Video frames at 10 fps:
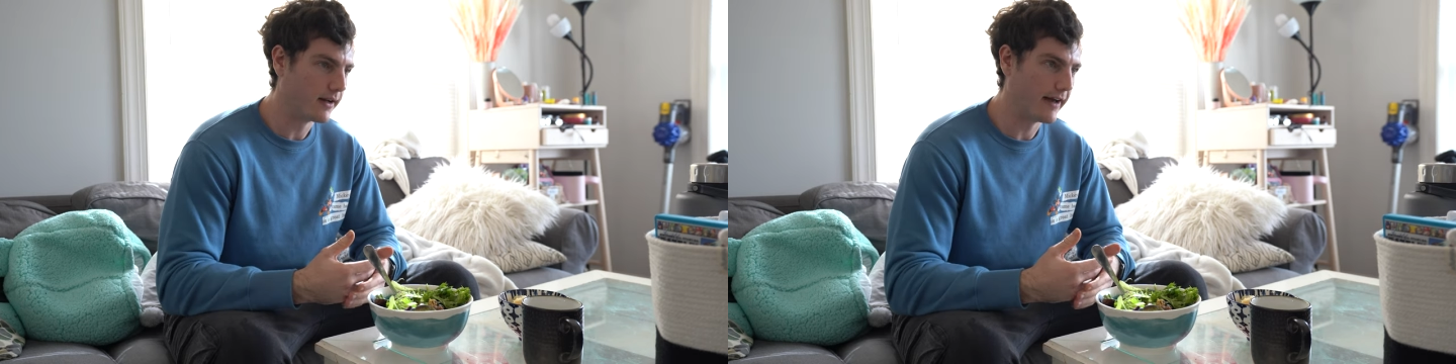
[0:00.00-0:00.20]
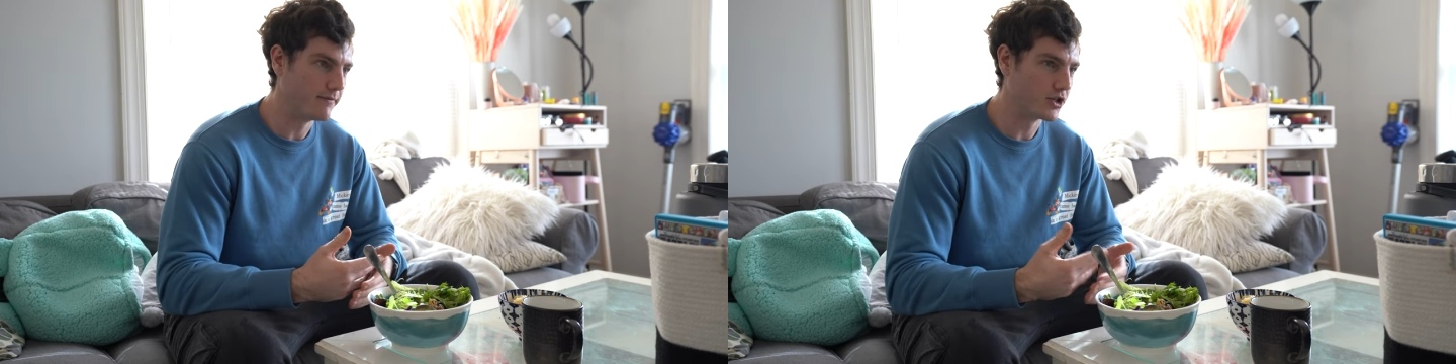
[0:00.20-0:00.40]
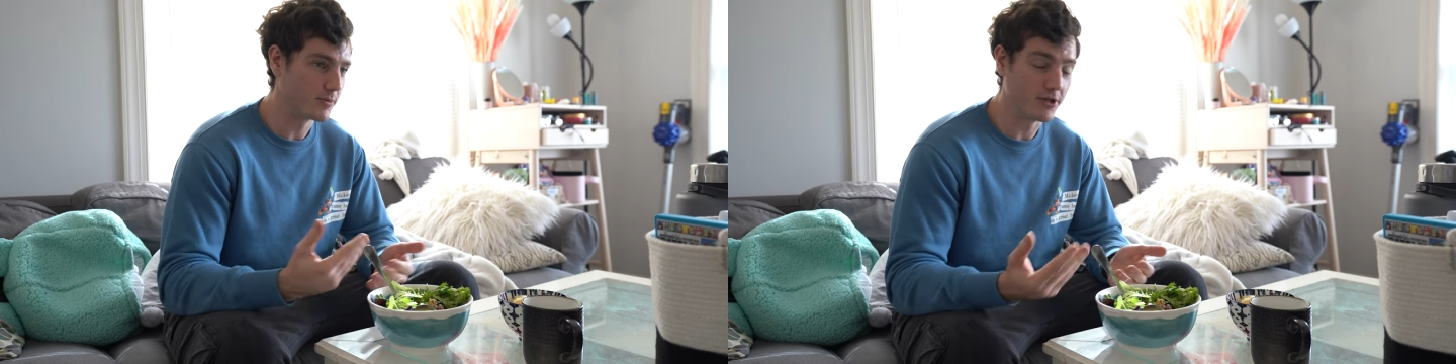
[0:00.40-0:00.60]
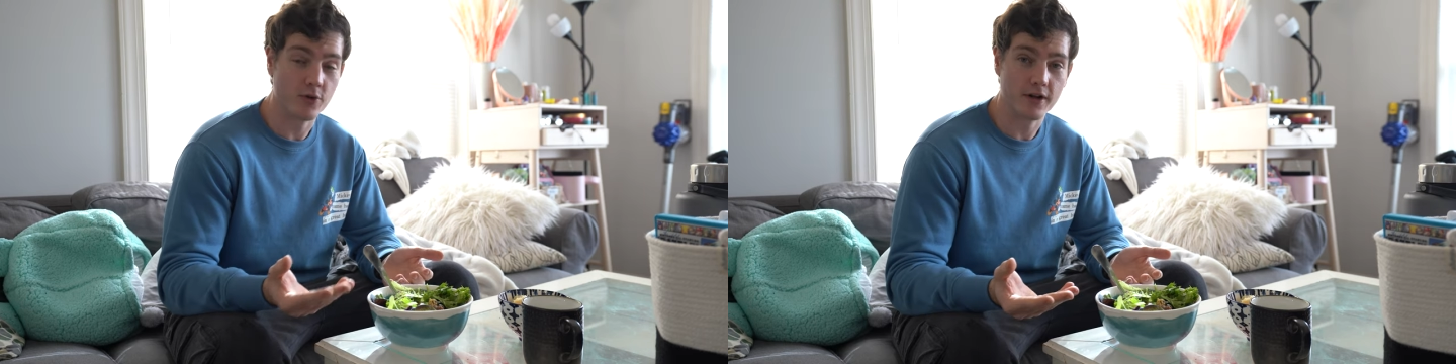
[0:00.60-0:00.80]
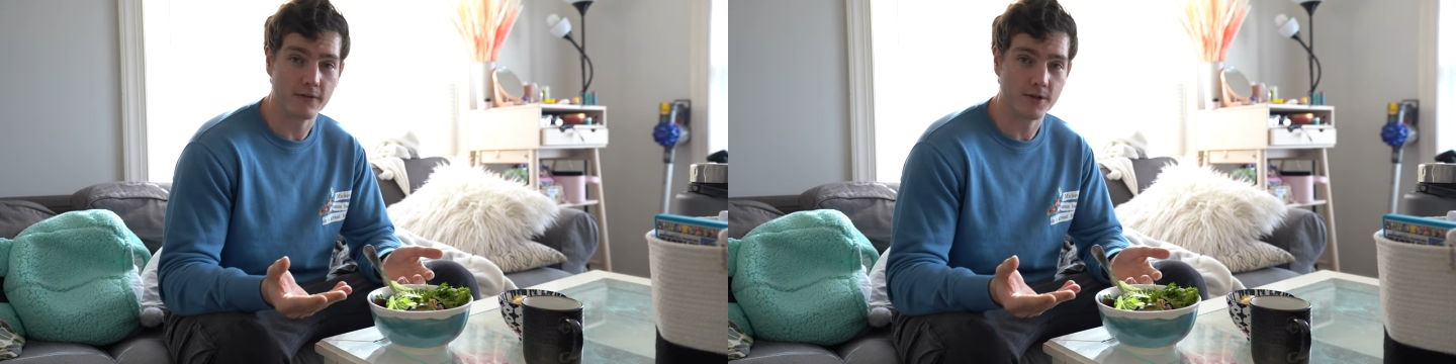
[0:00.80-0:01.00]
I've just been
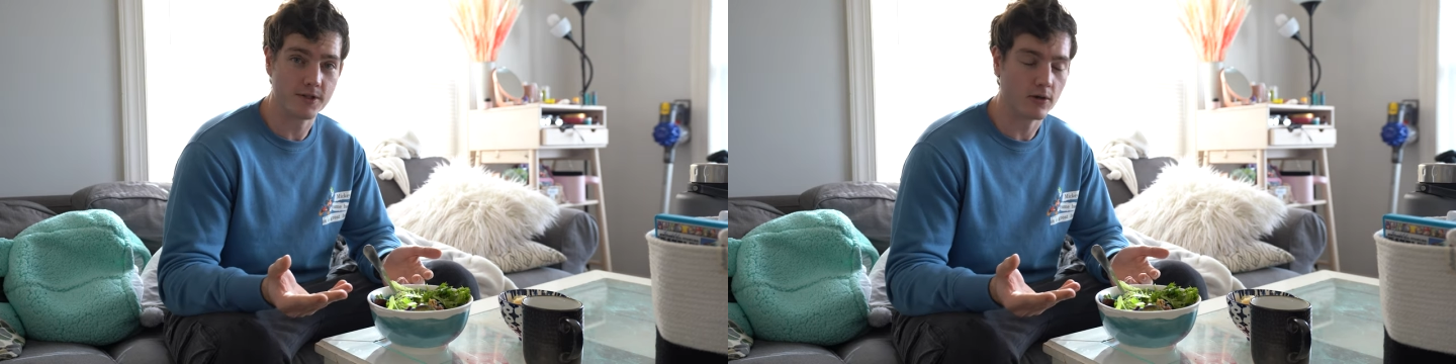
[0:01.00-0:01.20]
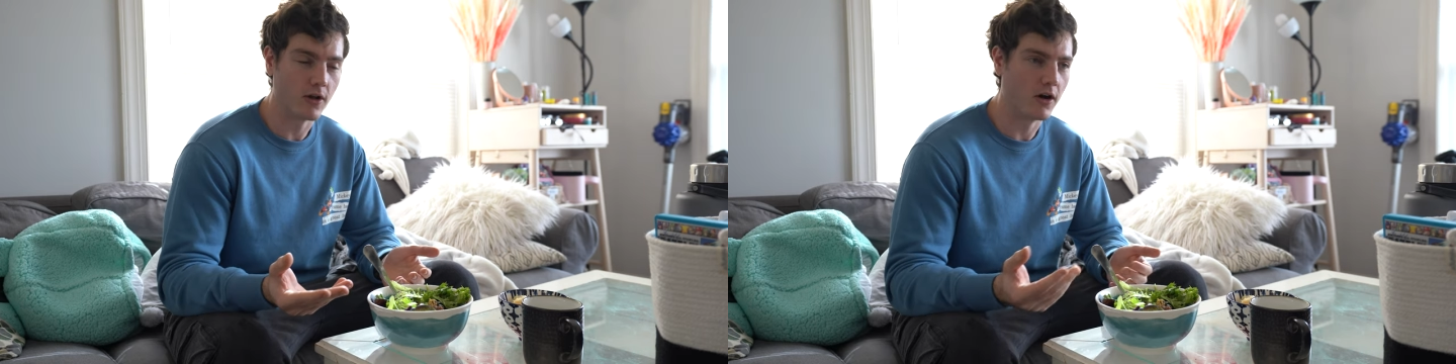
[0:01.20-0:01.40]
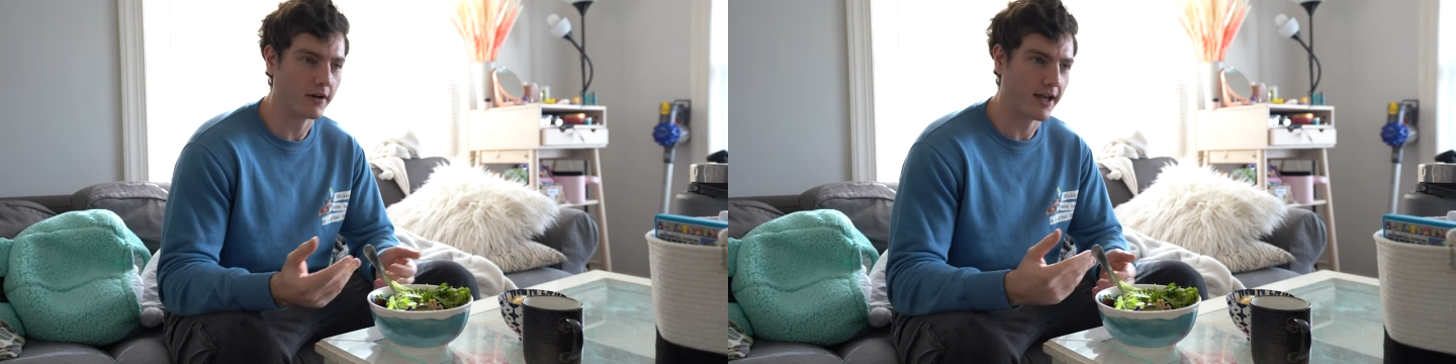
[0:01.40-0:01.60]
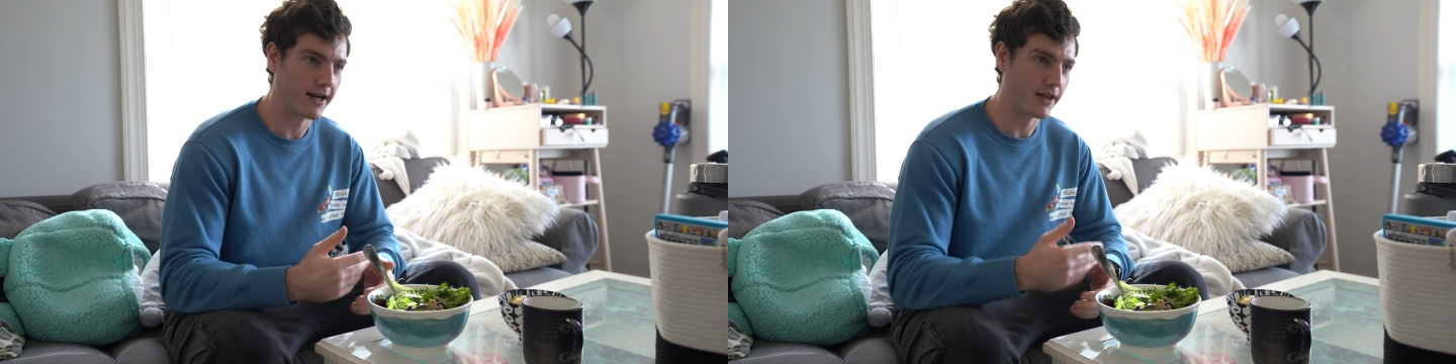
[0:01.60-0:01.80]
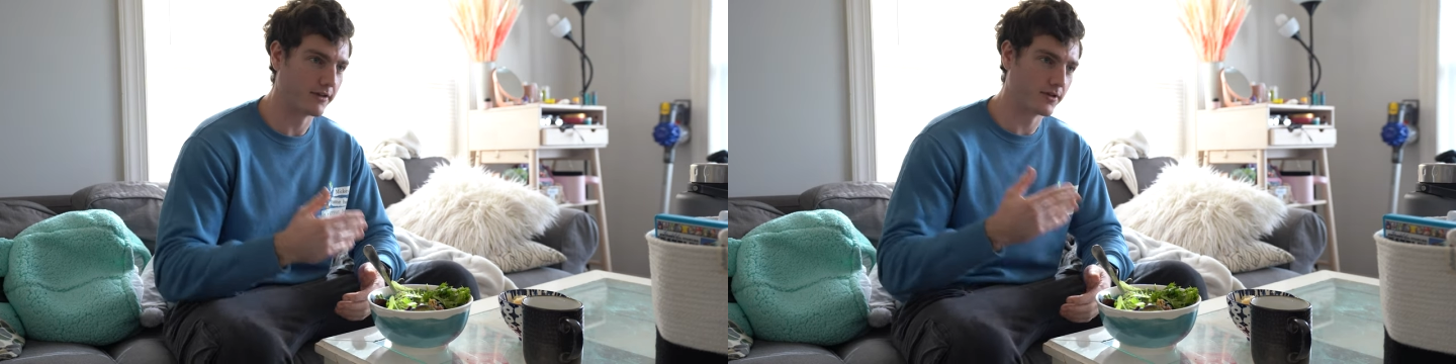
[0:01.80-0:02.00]
doing it for so long.
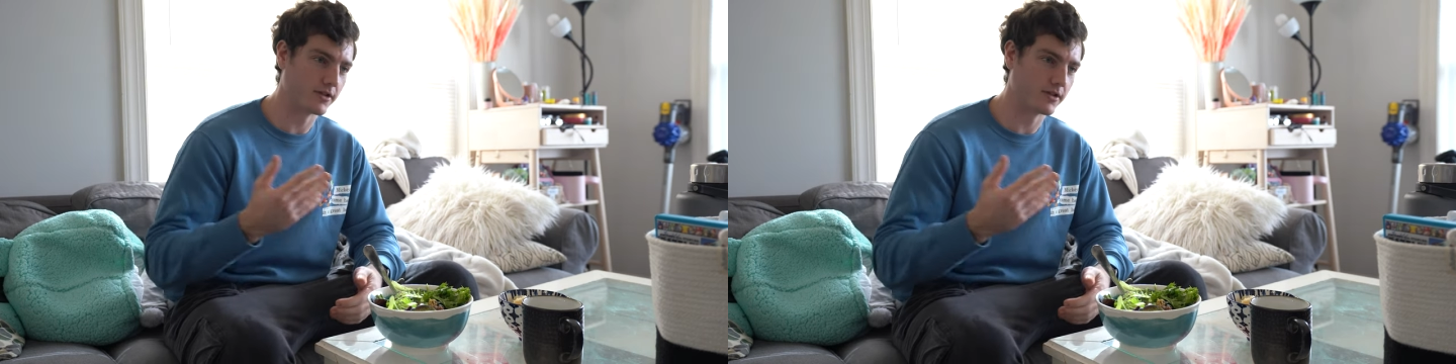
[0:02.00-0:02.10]
And I think